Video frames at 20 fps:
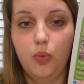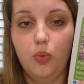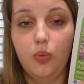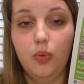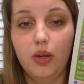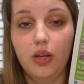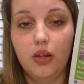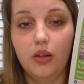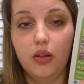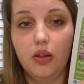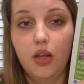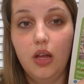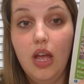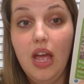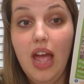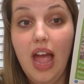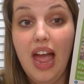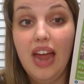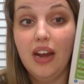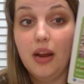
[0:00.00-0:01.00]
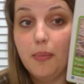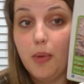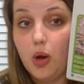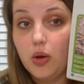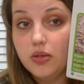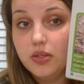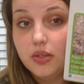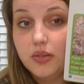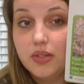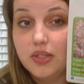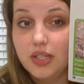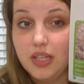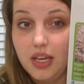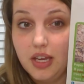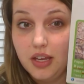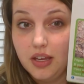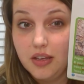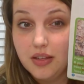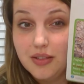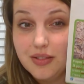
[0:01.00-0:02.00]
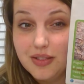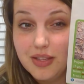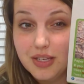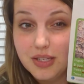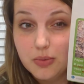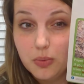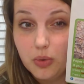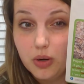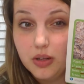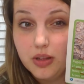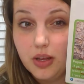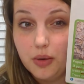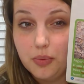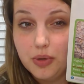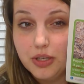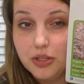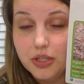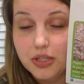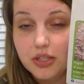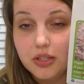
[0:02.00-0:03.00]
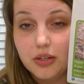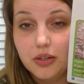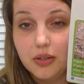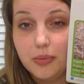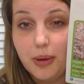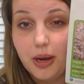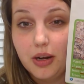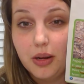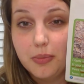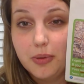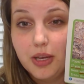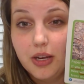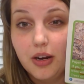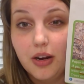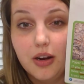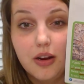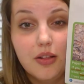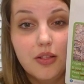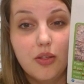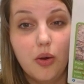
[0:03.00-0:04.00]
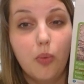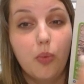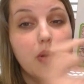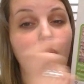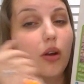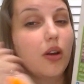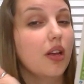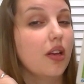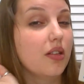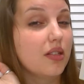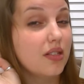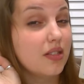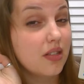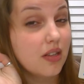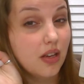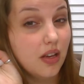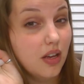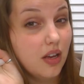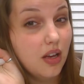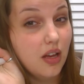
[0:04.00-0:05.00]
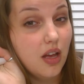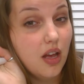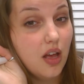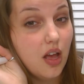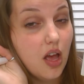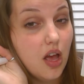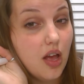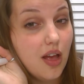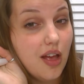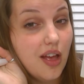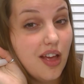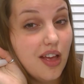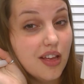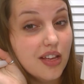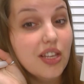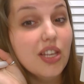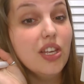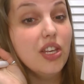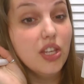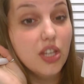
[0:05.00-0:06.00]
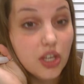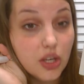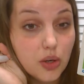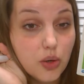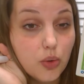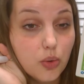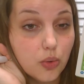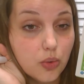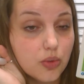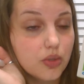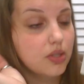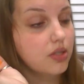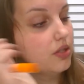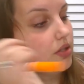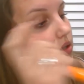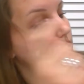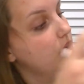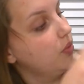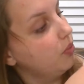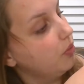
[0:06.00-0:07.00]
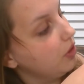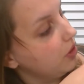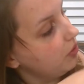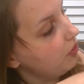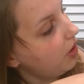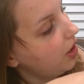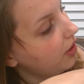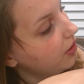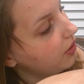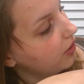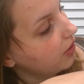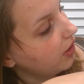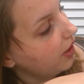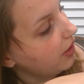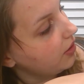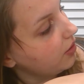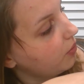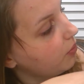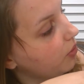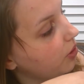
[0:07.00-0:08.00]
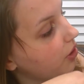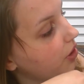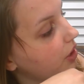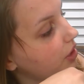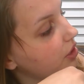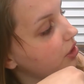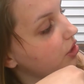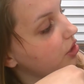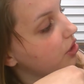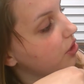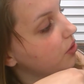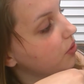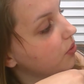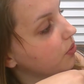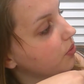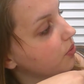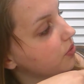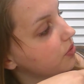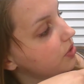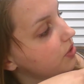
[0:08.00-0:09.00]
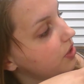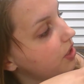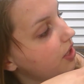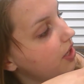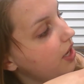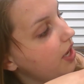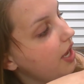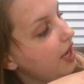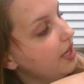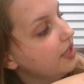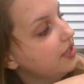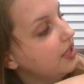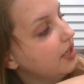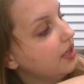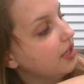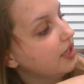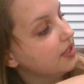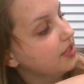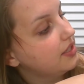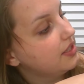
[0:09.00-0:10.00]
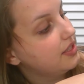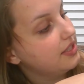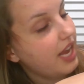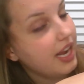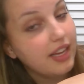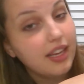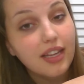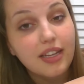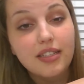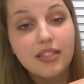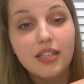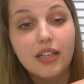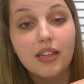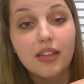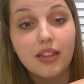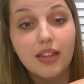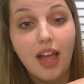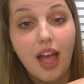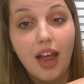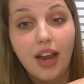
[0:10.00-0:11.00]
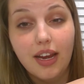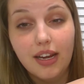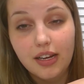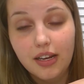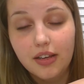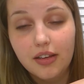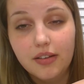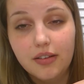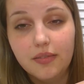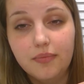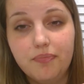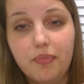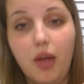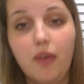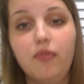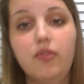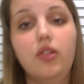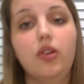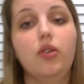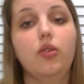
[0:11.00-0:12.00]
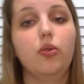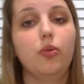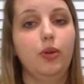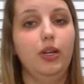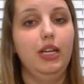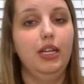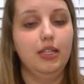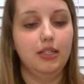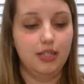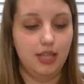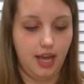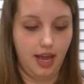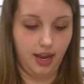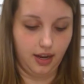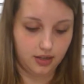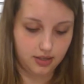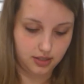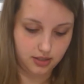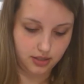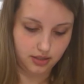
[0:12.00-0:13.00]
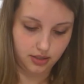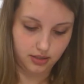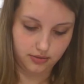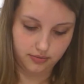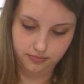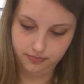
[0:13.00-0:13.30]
Will. And I'm also seeing this word that we just learned about up here. The word is use. Will you underline the word use? It's in the second line of the green text.